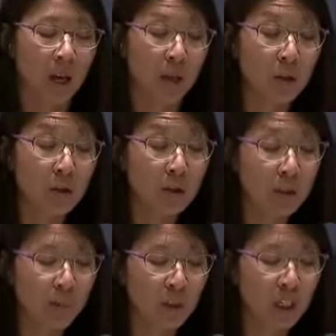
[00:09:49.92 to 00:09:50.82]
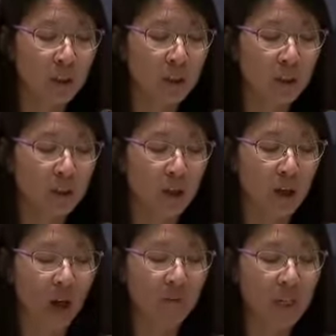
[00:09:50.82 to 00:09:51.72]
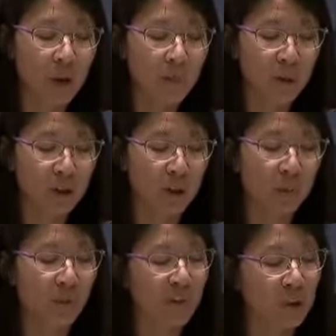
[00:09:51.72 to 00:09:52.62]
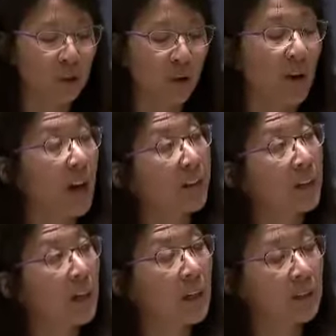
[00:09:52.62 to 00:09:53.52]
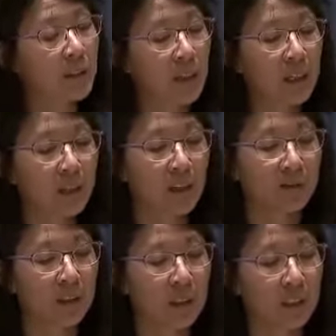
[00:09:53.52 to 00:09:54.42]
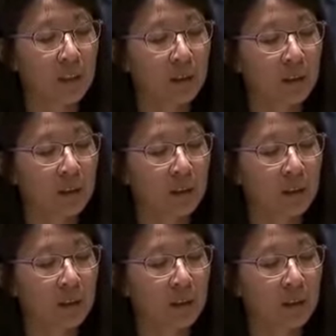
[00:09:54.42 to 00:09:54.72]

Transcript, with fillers: Ensure the protection of the impartial provision of healthcare in conflict.